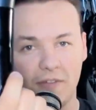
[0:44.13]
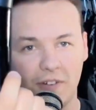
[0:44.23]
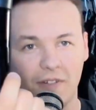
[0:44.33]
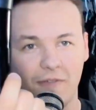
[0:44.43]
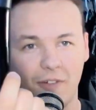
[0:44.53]

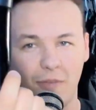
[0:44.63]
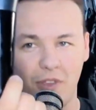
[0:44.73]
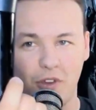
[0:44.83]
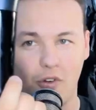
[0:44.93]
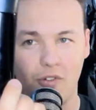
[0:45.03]
different from
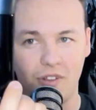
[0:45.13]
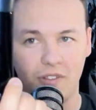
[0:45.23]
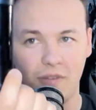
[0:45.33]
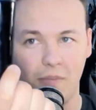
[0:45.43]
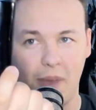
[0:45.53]
the
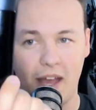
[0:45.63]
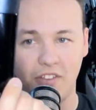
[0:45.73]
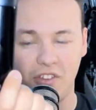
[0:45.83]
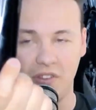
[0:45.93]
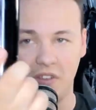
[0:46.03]
current
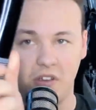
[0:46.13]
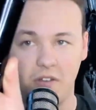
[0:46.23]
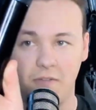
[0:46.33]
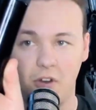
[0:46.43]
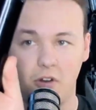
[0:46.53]
batches
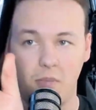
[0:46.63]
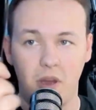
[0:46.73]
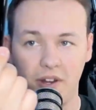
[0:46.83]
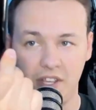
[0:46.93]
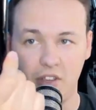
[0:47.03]
of
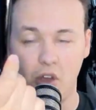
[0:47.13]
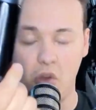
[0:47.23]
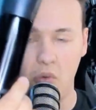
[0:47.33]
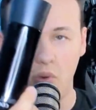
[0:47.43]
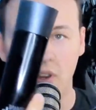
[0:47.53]
Armani
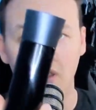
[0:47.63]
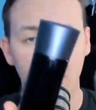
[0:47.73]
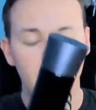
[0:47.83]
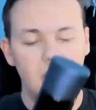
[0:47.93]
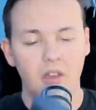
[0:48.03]
Code.
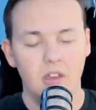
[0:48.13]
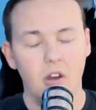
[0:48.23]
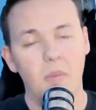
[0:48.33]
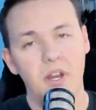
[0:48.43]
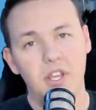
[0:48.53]

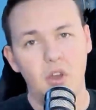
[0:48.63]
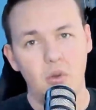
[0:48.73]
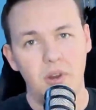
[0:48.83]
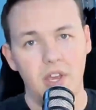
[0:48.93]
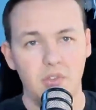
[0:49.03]
Armani
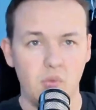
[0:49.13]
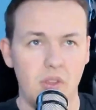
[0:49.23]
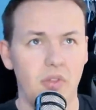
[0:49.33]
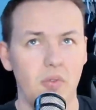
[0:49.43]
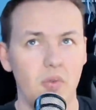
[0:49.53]
Code has
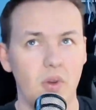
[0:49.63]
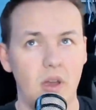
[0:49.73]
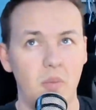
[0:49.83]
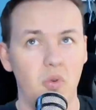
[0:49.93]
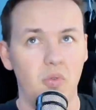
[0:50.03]
went through,
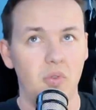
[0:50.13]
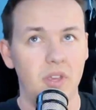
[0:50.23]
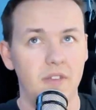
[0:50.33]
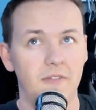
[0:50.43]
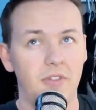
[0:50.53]
I
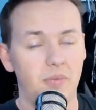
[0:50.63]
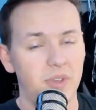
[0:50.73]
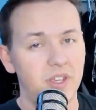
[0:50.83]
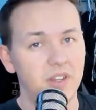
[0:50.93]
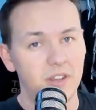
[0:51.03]
believe,
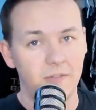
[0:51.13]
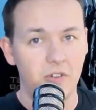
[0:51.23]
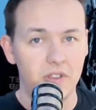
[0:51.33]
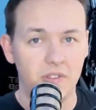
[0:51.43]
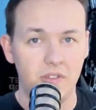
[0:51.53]
3
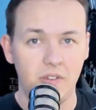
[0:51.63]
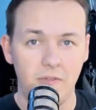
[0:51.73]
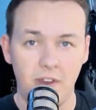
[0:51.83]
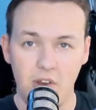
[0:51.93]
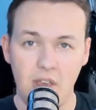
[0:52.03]
different
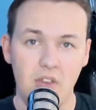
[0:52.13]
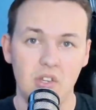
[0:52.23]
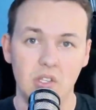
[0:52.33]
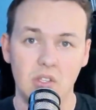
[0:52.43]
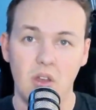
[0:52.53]

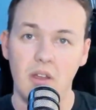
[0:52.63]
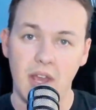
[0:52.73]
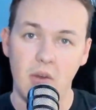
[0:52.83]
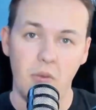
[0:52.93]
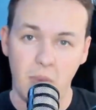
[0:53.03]
variations on
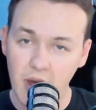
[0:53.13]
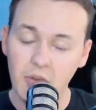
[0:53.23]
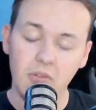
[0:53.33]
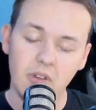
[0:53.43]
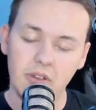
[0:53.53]
how the
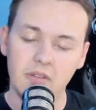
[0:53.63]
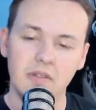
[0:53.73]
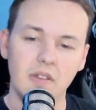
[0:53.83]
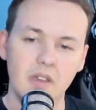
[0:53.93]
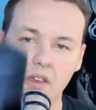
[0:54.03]
bottle looks.